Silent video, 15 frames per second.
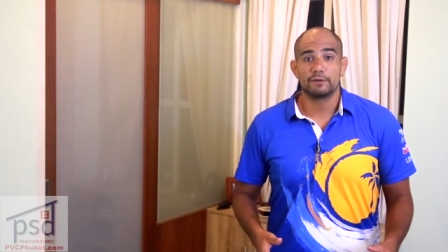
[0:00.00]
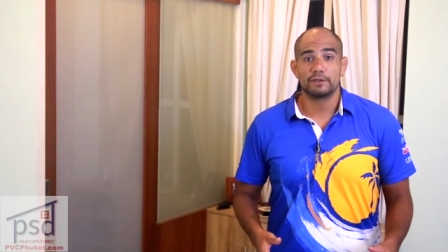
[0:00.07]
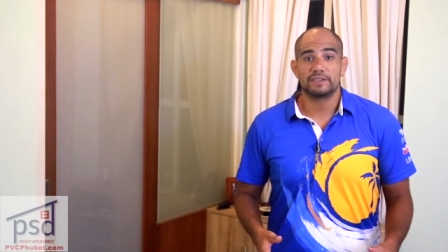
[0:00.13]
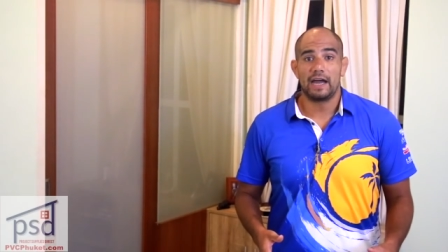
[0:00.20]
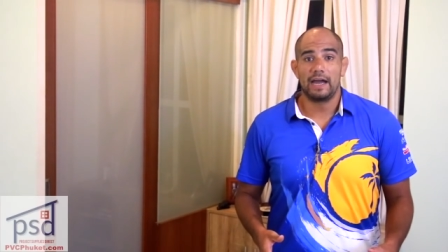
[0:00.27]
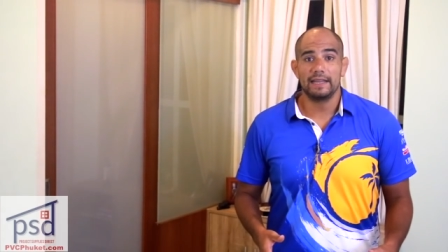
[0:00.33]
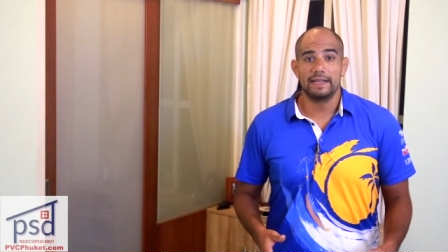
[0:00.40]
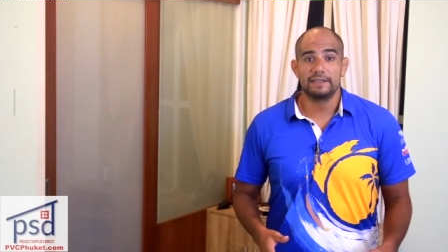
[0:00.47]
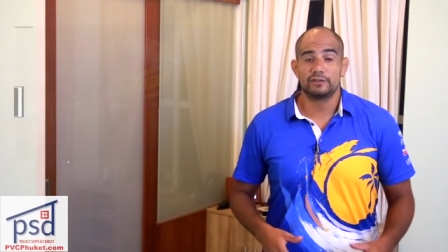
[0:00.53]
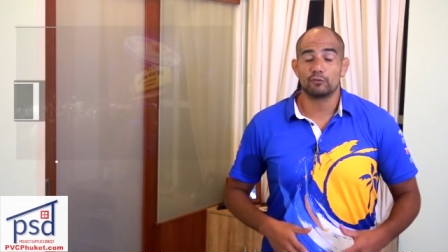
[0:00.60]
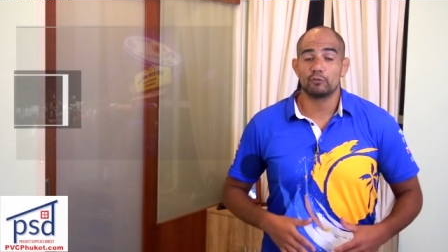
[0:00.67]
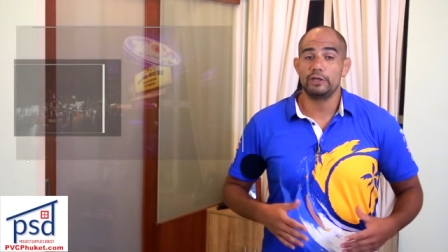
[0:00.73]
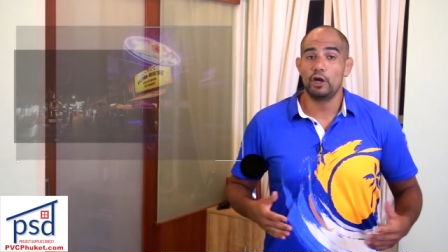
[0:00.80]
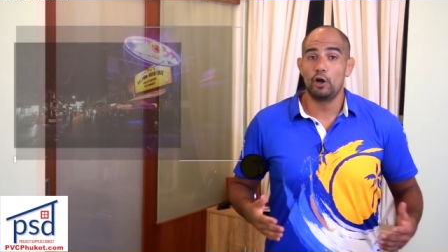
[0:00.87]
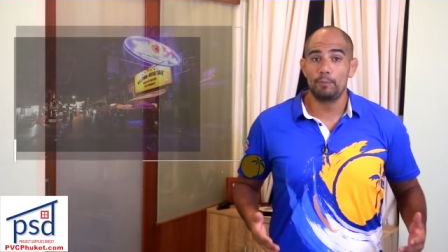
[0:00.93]
for Thailand to
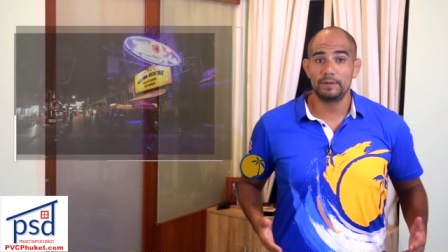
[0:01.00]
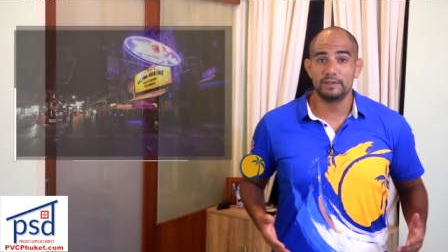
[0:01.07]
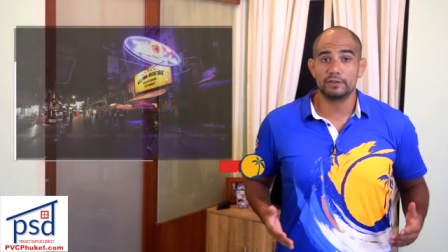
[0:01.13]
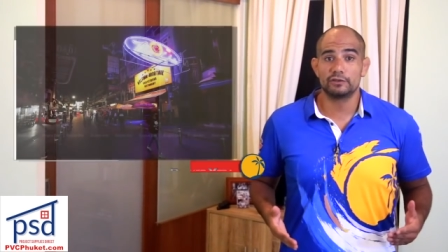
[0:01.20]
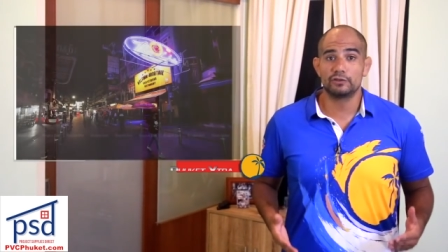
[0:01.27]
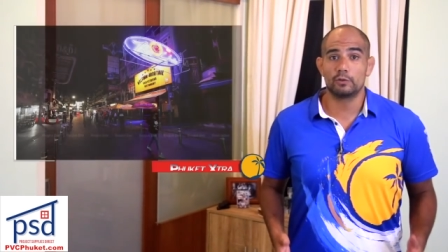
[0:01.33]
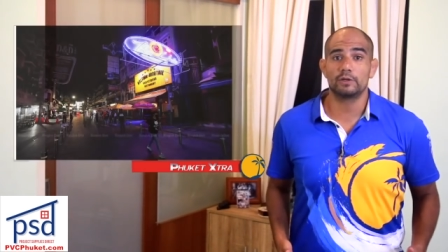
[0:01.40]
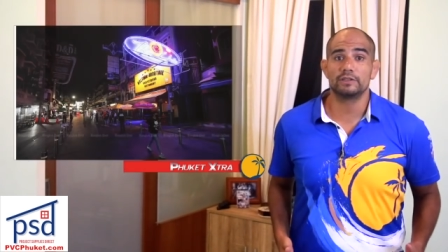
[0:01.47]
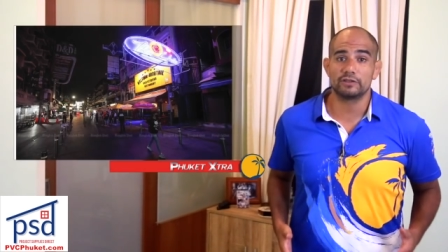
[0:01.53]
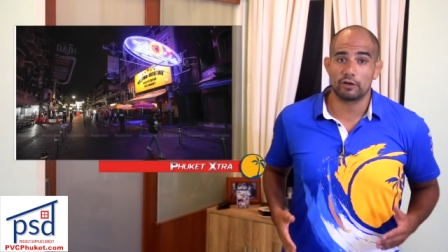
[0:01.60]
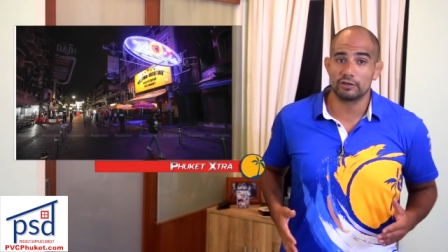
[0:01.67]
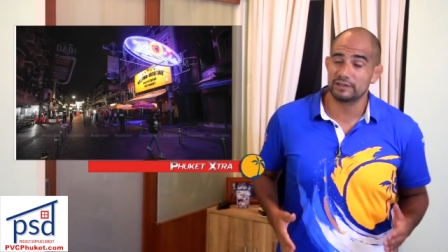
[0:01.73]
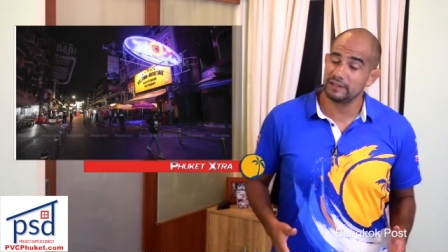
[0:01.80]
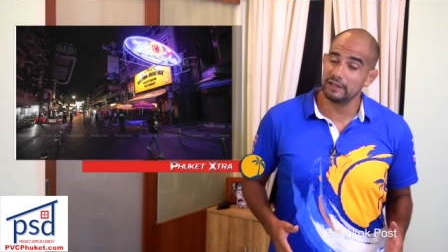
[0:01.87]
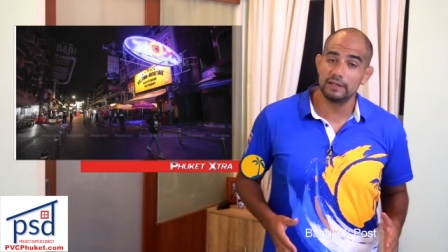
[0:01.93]
reopen to tourists are
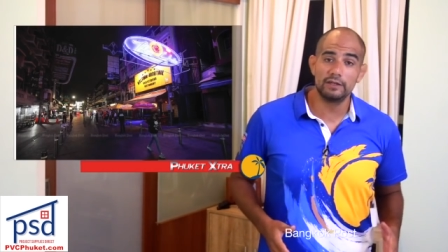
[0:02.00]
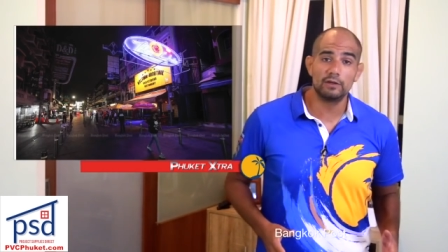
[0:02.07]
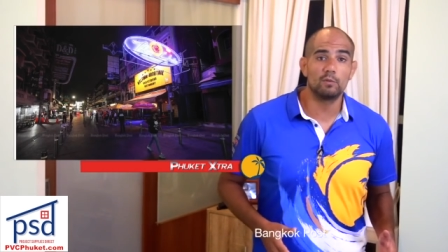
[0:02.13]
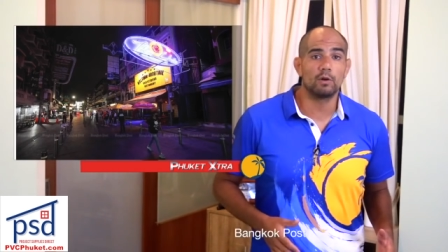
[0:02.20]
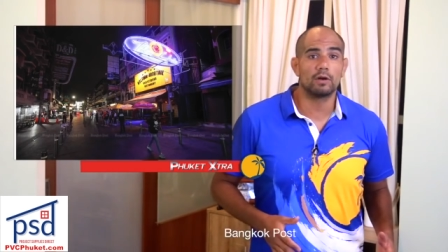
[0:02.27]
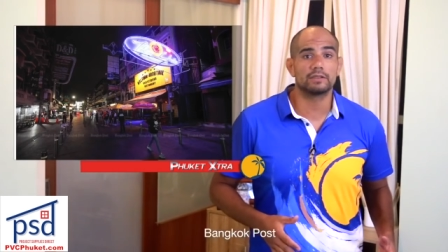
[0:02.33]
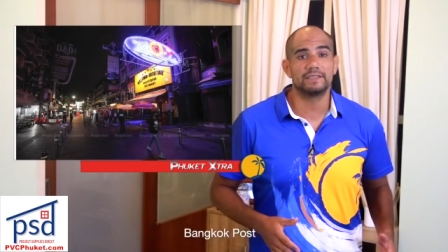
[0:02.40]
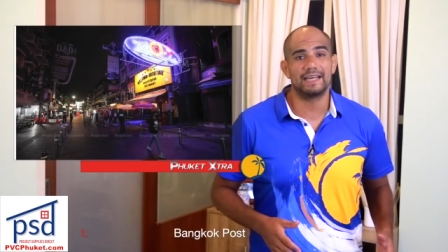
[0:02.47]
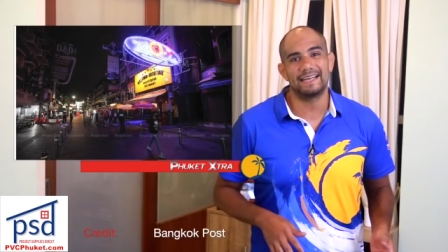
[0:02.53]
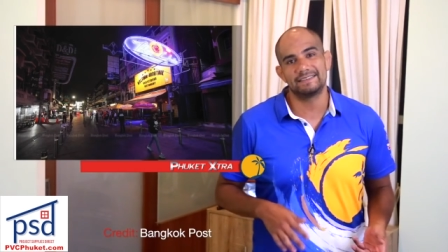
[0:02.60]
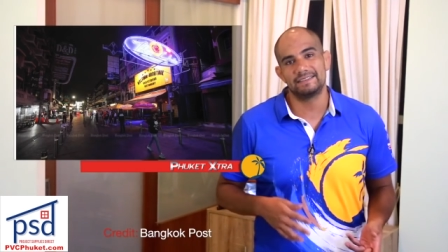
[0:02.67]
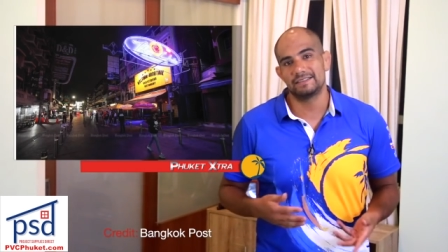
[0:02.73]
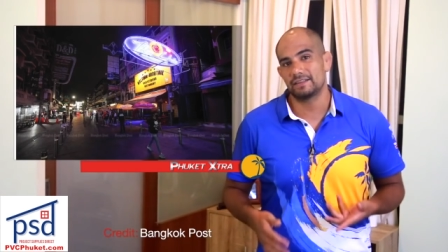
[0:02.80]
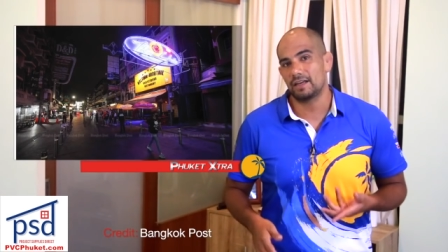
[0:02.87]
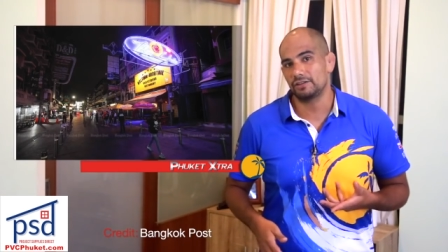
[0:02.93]
still in the works as
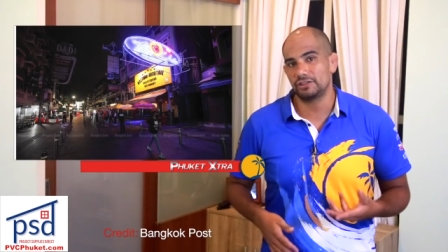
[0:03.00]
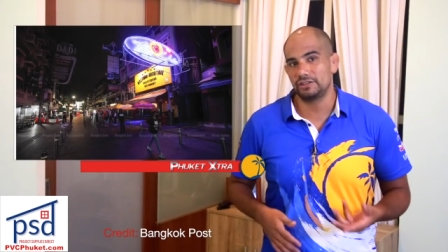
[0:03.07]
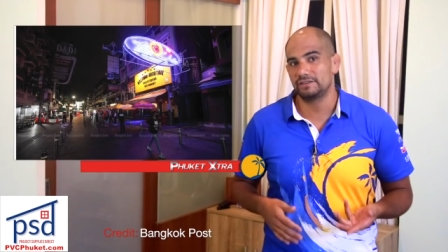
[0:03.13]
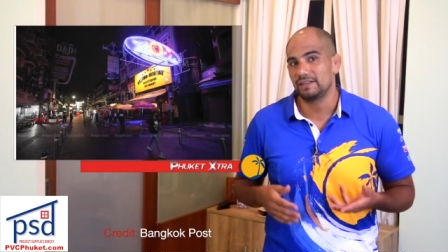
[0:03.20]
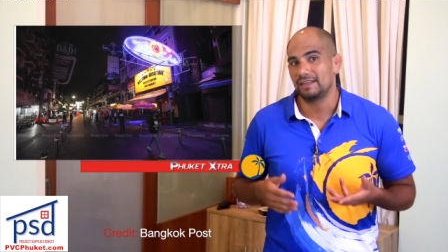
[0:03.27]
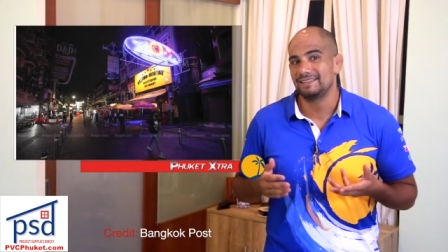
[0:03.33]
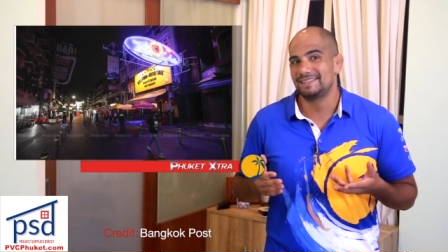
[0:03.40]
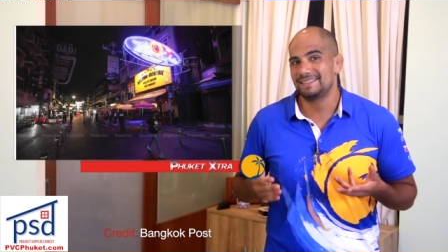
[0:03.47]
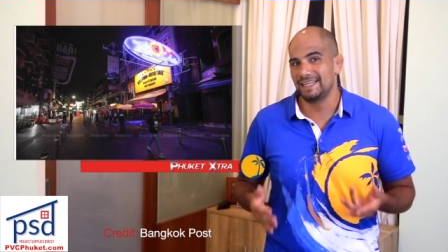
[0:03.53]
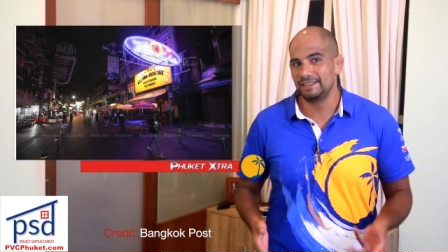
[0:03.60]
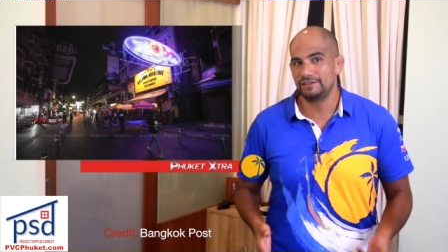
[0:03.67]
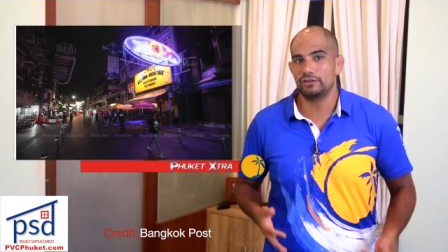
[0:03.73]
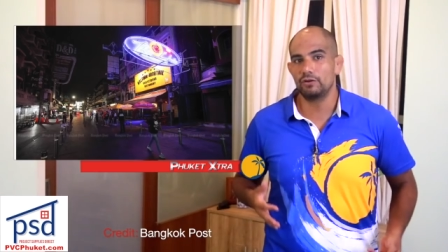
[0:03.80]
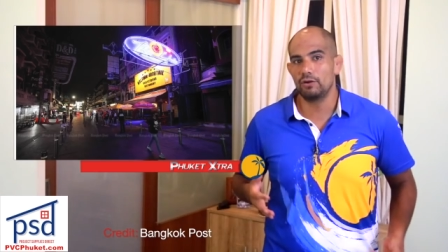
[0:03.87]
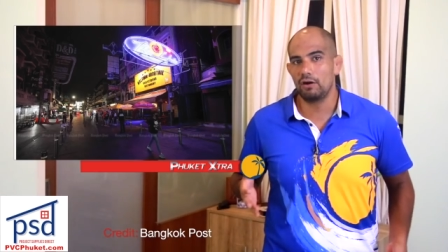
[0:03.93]
discussions
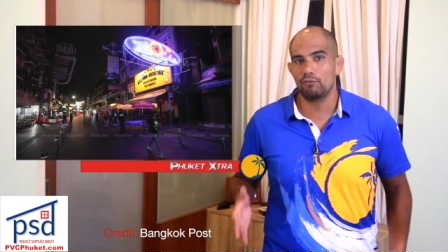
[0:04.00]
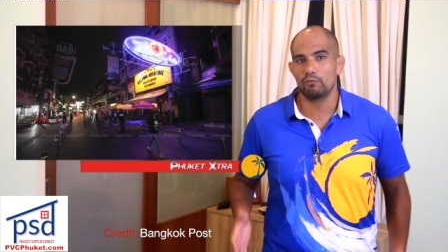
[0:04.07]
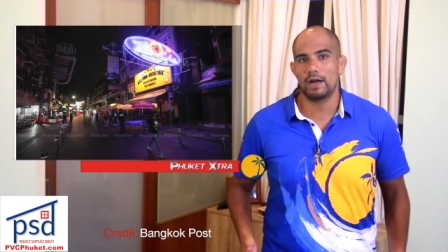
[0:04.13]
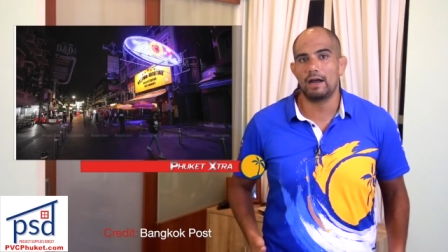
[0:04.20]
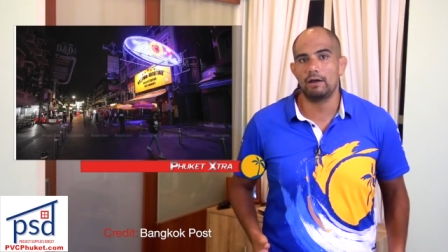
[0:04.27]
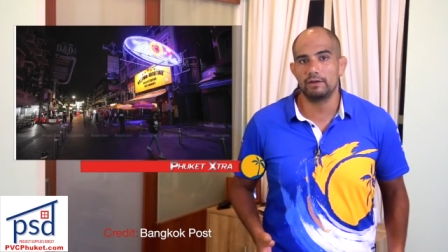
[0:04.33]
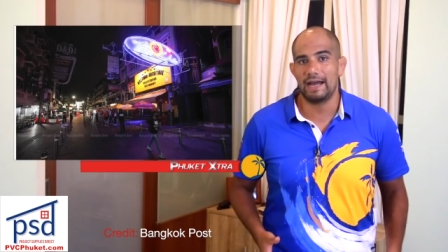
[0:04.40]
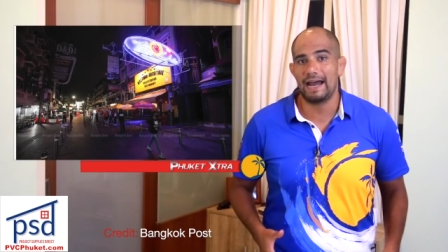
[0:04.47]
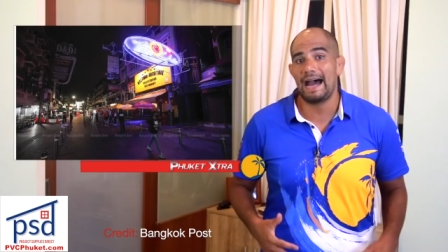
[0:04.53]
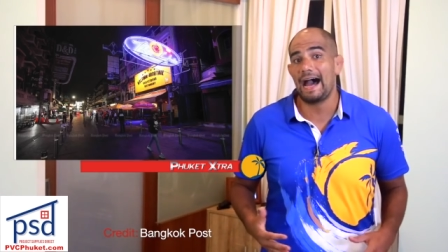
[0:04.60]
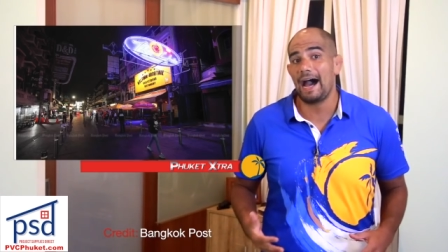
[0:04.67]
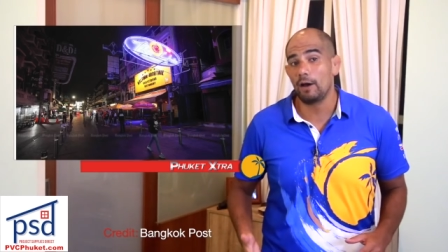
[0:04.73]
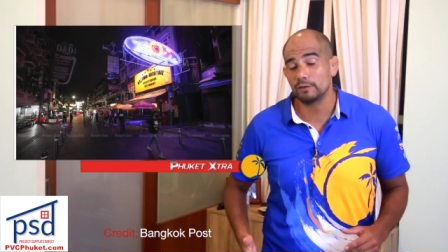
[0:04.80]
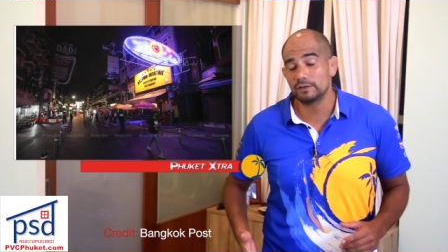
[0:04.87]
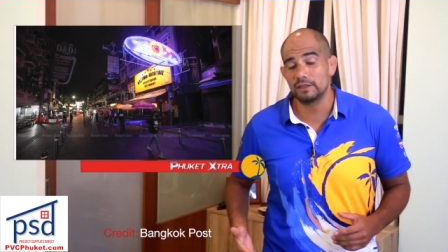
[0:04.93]
center around
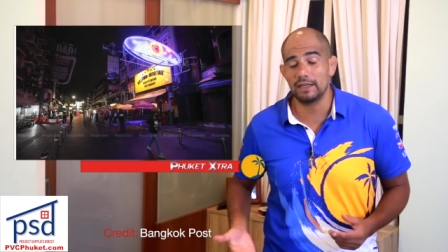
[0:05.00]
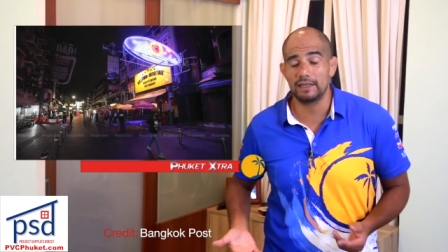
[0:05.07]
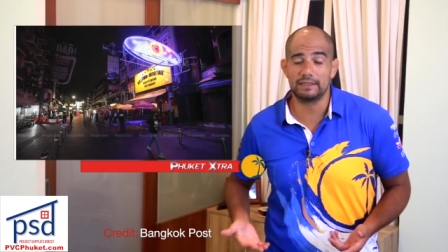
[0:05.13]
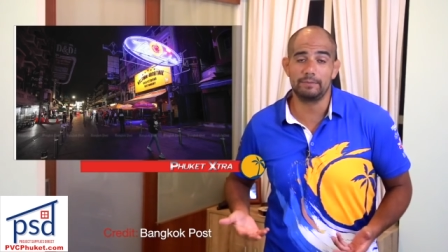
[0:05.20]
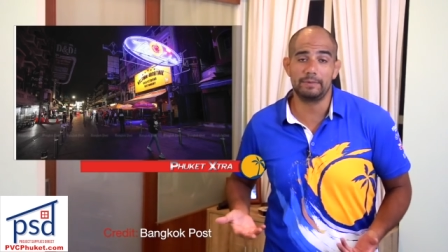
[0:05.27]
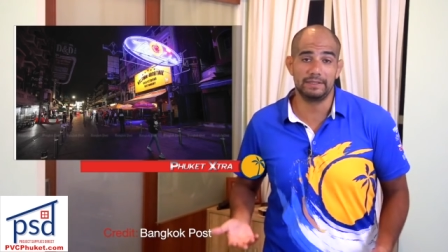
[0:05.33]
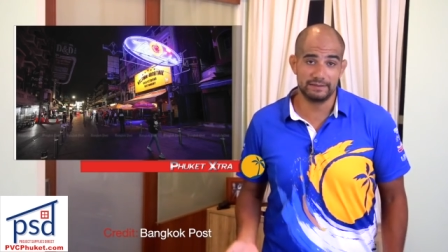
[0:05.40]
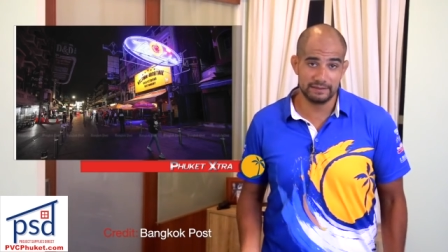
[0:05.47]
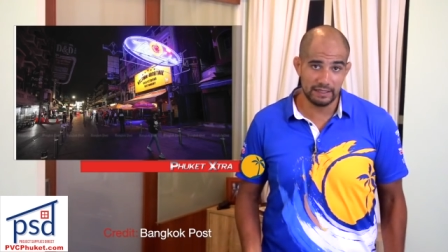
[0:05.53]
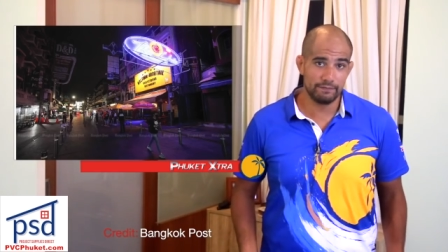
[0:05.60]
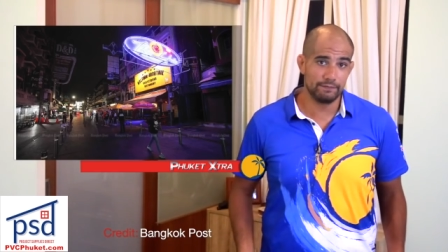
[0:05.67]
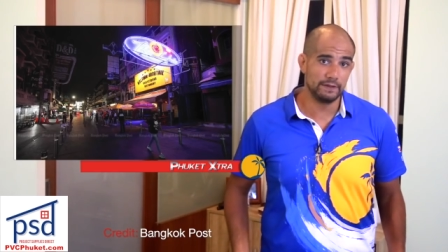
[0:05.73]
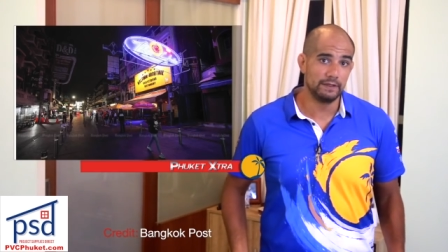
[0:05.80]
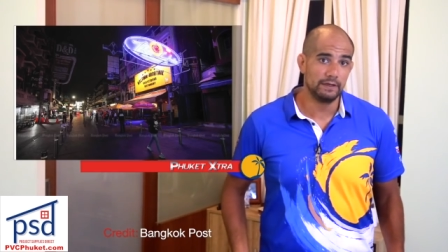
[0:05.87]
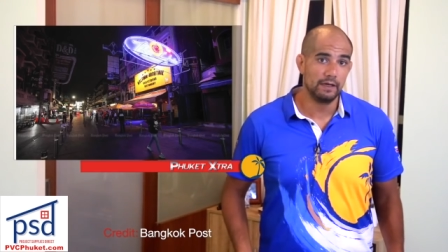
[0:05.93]
how to let them in
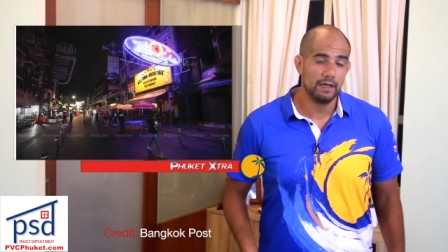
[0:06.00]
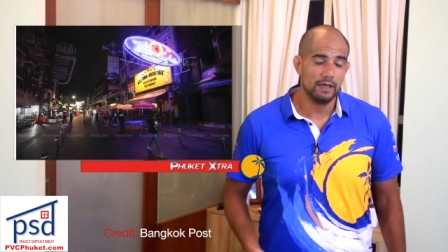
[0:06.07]
safely.